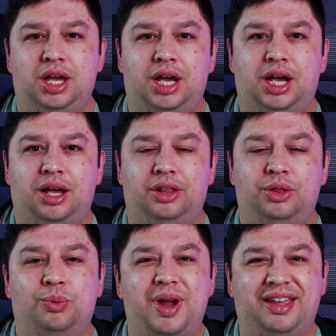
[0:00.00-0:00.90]

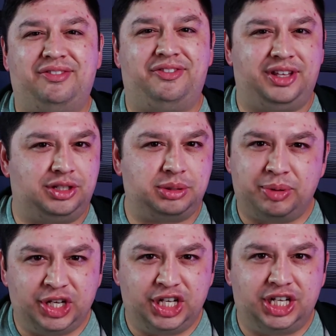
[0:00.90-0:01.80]
the weight feels
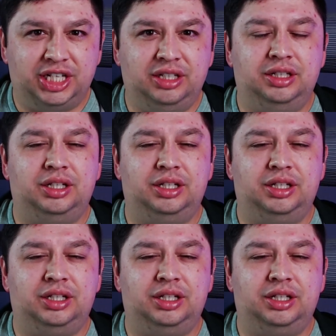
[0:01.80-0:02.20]
pretty good.